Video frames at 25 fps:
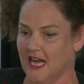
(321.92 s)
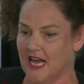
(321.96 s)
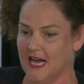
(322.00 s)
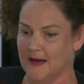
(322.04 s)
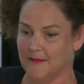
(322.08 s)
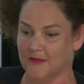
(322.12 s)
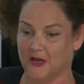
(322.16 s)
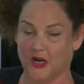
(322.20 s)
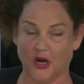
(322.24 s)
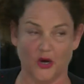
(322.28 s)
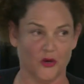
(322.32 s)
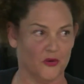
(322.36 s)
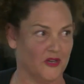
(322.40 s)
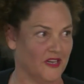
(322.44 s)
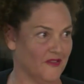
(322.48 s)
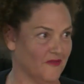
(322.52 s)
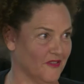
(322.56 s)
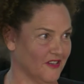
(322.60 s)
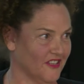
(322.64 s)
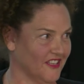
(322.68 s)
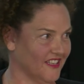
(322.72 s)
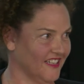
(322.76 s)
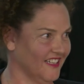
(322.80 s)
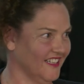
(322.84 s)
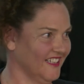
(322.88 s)
um,
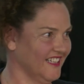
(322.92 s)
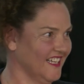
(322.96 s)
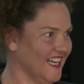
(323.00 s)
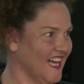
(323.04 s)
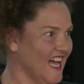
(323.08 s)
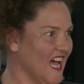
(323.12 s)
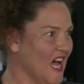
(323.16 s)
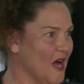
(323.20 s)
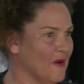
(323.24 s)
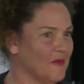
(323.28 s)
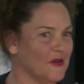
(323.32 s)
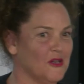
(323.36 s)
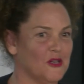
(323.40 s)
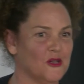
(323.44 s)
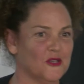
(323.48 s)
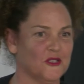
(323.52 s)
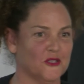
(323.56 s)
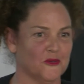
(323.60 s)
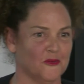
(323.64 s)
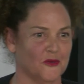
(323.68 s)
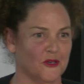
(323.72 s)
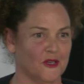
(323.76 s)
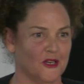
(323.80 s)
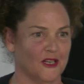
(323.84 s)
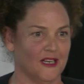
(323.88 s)
co-everything. We use the
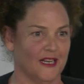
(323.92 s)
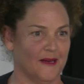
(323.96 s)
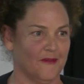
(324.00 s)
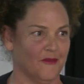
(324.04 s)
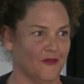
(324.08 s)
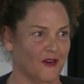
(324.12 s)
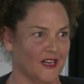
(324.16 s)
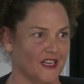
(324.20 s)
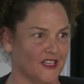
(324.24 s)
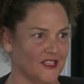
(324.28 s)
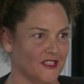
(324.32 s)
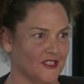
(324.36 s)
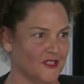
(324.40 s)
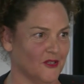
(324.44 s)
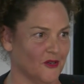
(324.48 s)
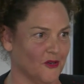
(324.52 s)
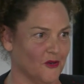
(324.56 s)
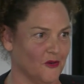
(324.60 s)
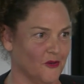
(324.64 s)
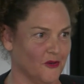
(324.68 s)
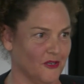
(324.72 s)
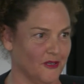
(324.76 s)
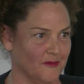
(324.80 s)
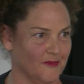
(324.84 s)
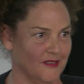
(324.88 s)
word collaboration so
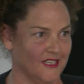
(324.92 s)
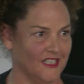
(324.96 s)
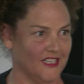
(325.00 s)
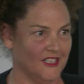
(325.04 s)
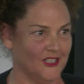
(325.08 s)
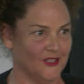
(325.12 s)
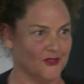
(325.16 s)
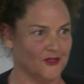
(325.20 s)
incredibly